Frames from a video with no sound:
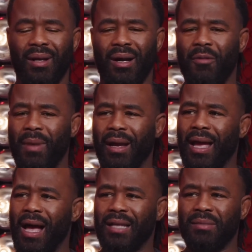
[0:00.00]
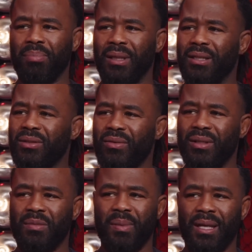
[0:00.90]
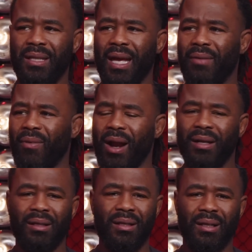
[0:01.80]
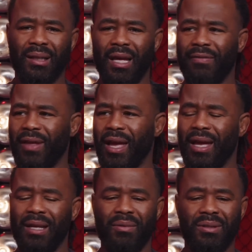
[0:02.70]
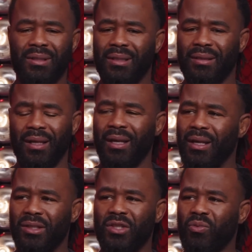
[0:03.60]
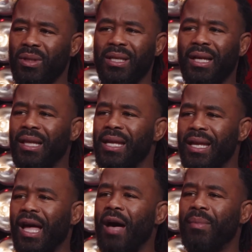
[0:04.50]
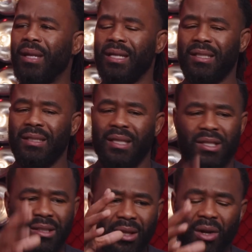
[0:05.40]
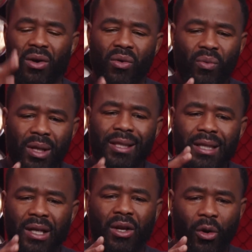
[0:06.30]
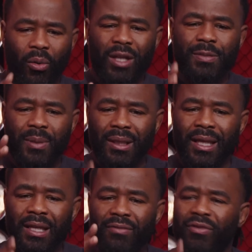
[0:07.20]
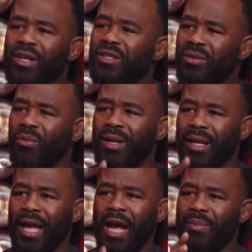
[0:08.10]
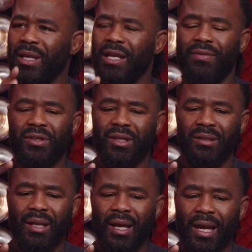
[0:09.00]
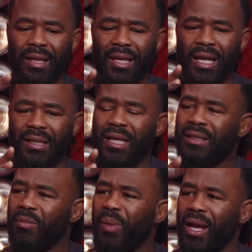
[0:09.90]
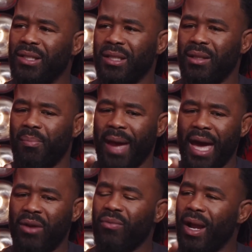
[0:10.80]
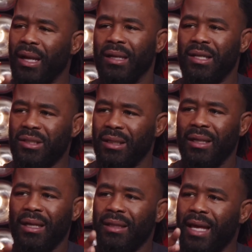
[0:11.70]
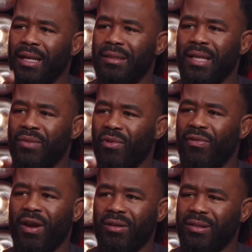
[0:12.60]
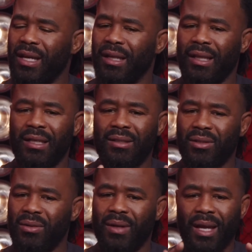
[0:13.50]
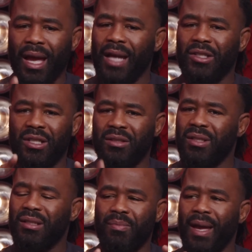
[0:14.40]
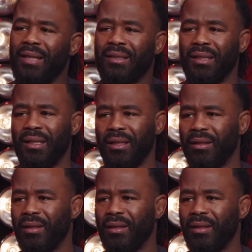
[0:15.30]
Oh my gosh, blistering speed, that right hook, yeah. left hand. It was just, just really clean combinations and just really crisp, clean vision when it came to even just the anticipation, the pattern recognition that he's seen Rivera setting into and just dismantling it.